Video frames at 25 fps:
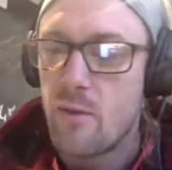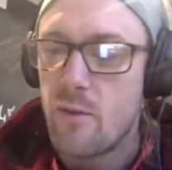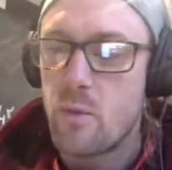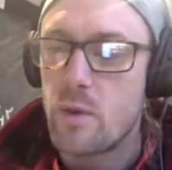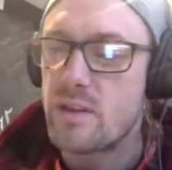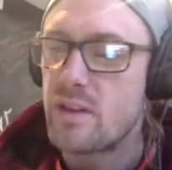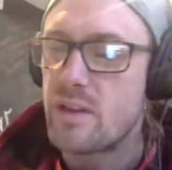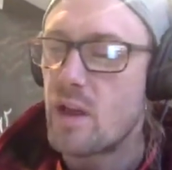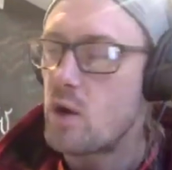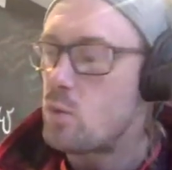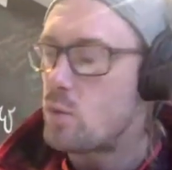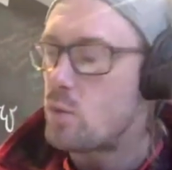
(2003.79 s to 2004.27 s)
we
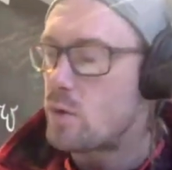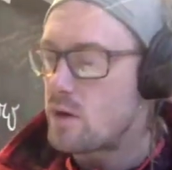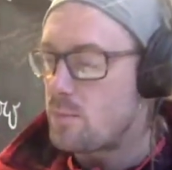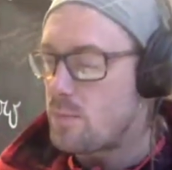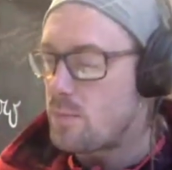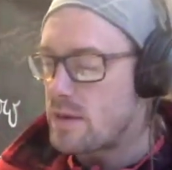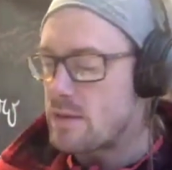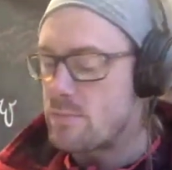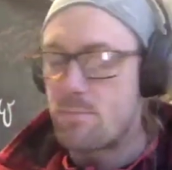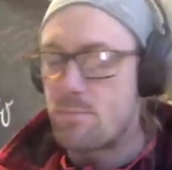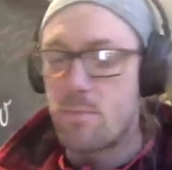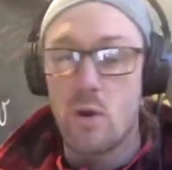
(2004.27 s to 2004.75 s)
don't want to
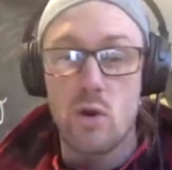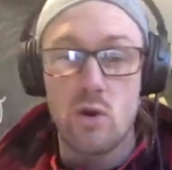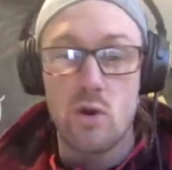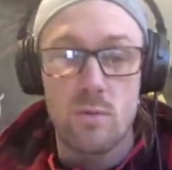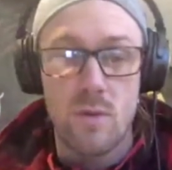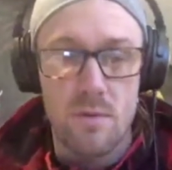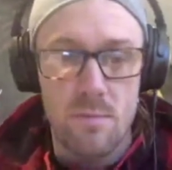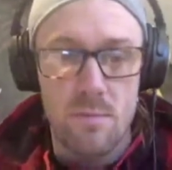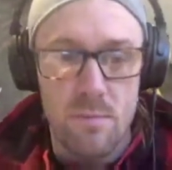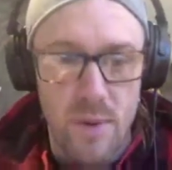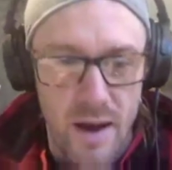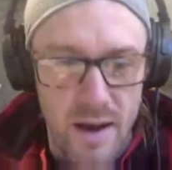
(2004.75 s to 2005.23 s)
be boom
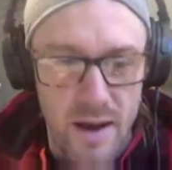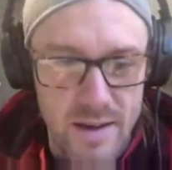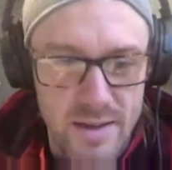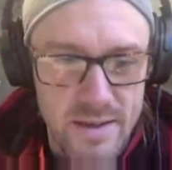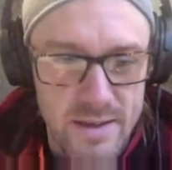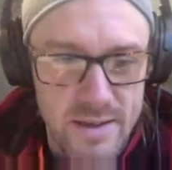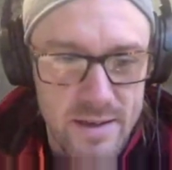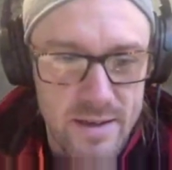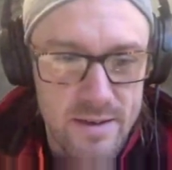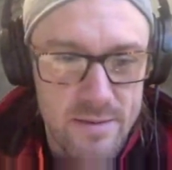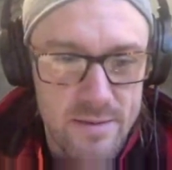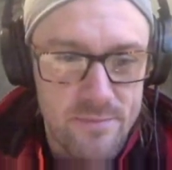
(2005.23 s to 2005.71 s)
and
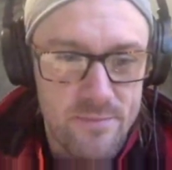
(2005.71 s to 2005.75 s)
bust,